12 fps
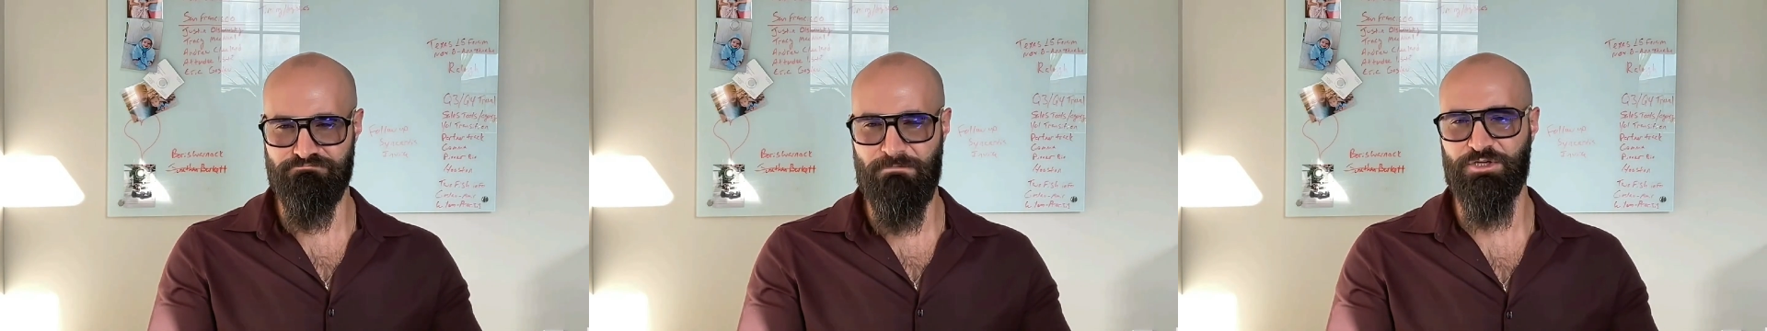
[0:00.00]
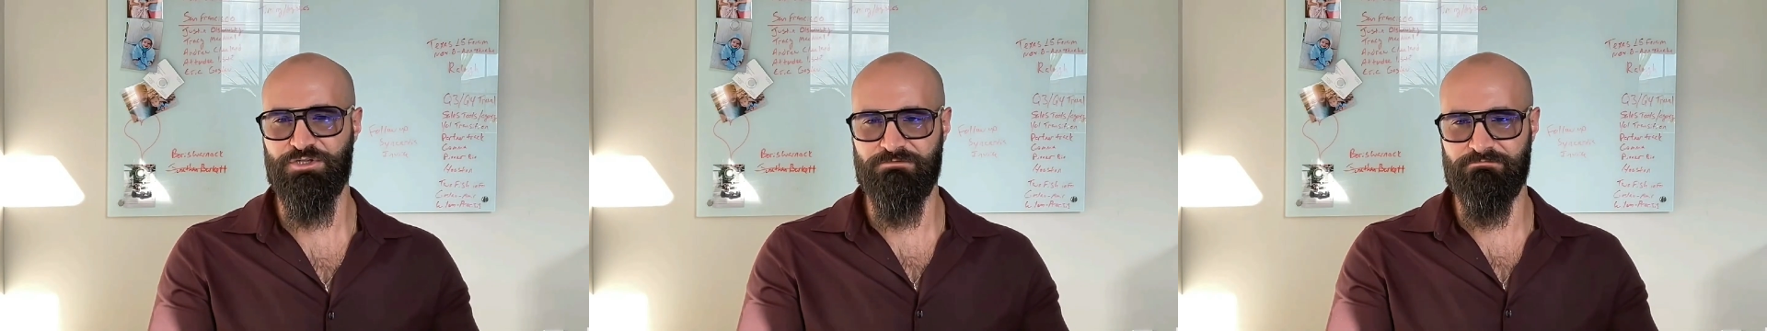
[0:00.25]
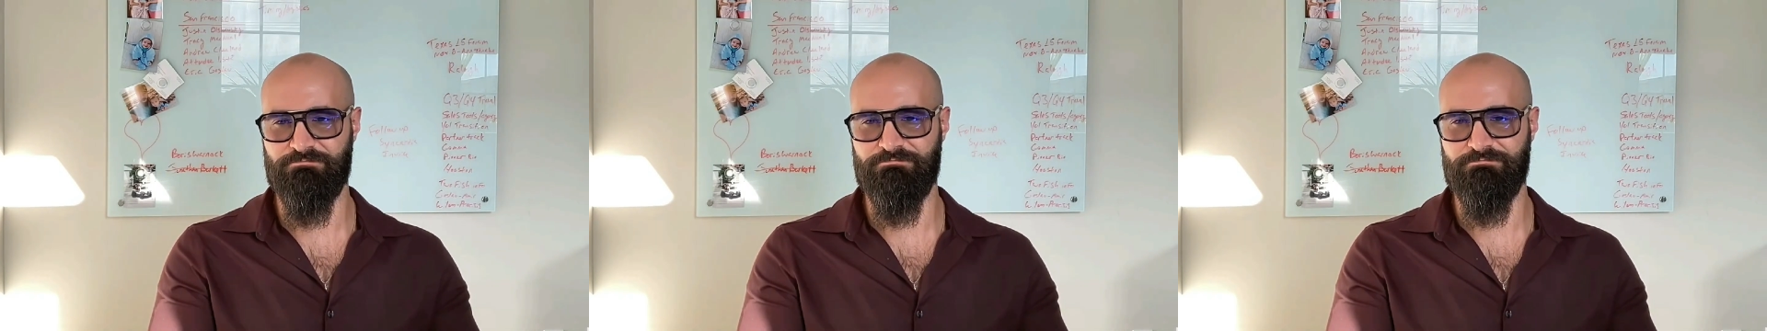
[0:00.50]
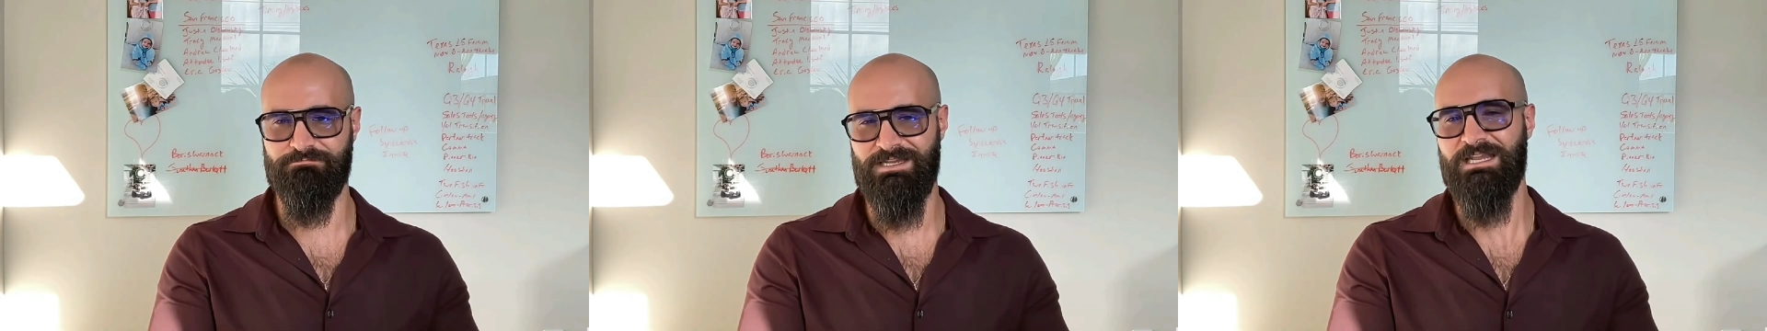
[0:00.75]
much
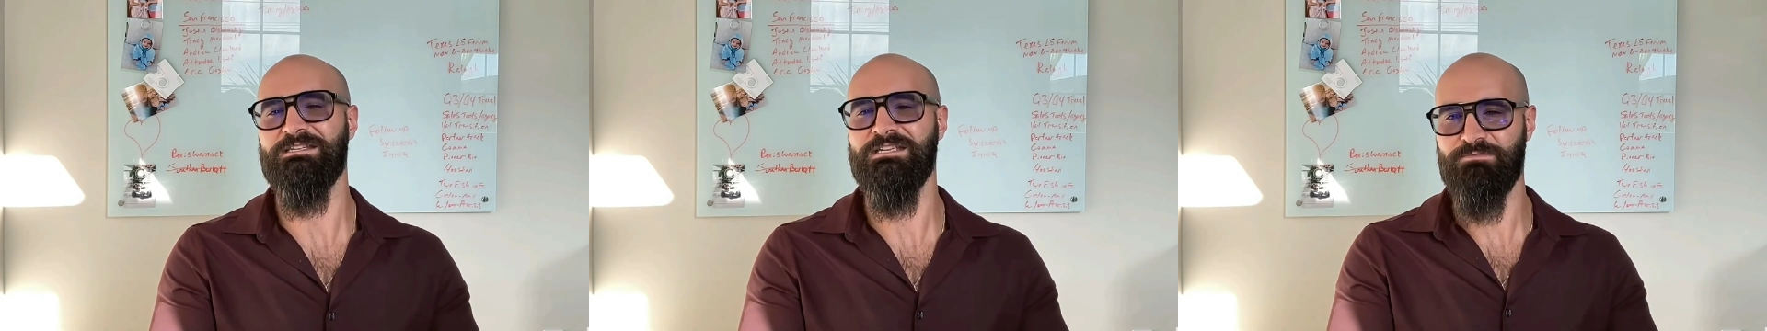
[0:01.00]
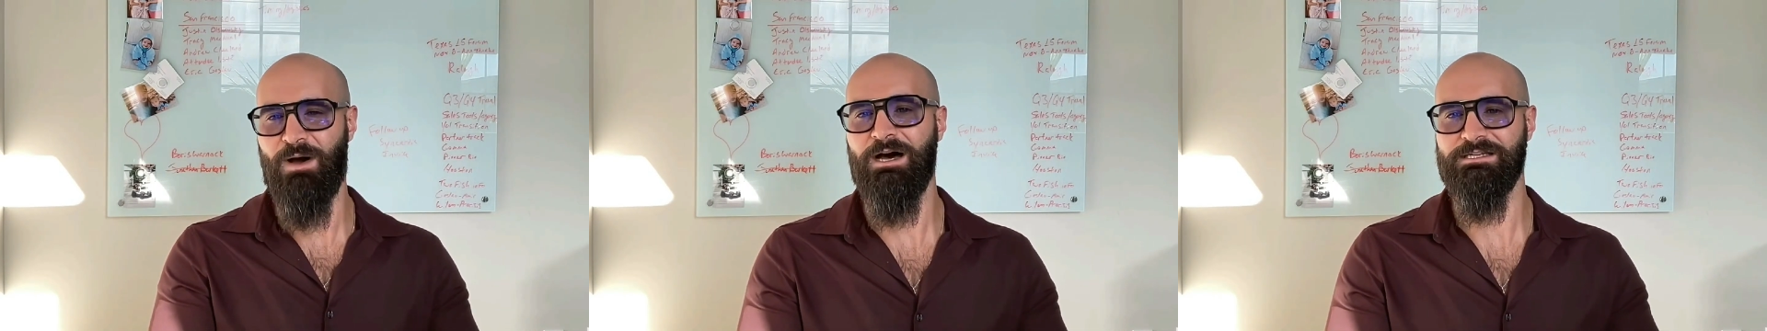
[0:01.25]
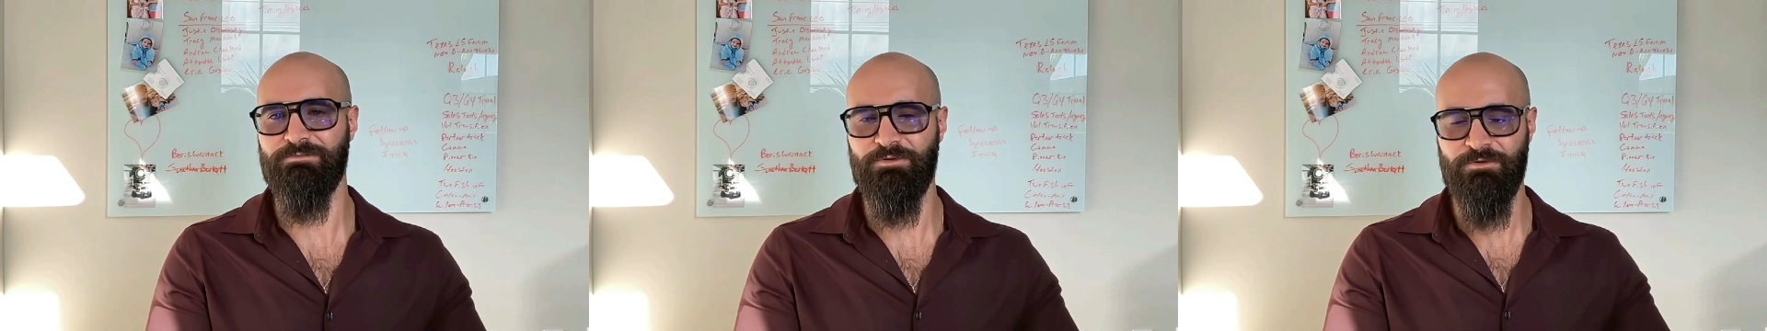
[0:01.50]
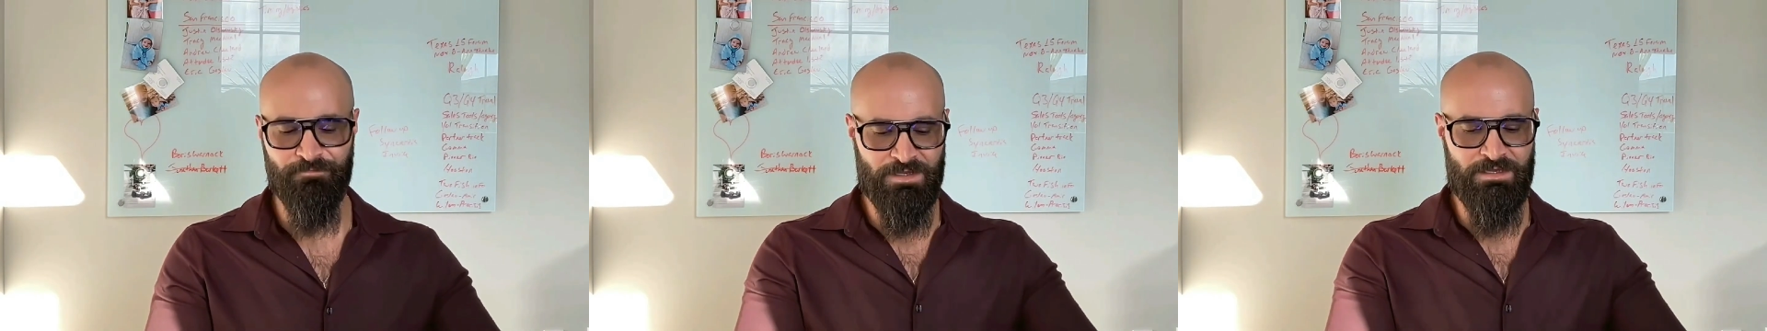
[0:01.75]
sense as
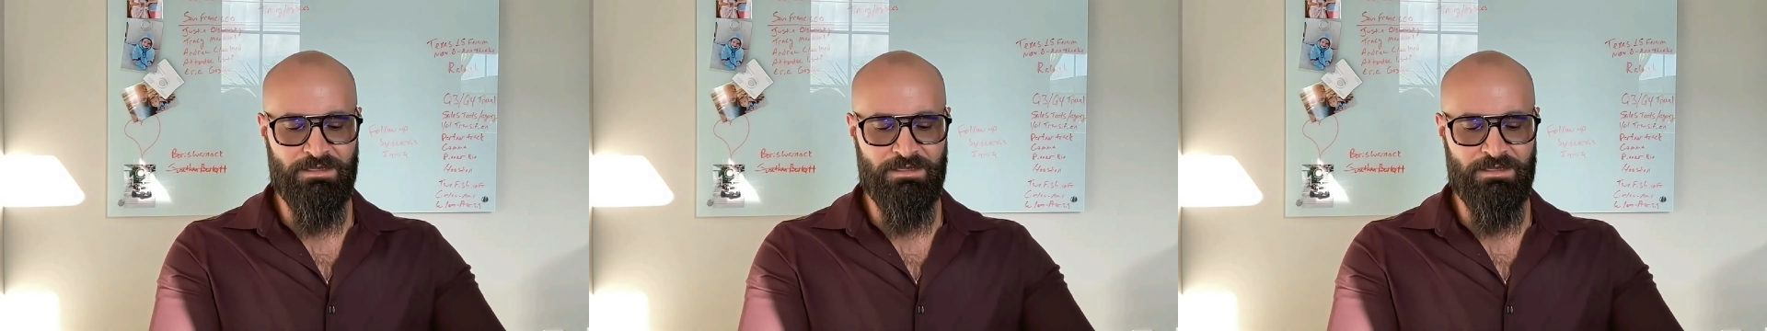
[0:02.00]
possible.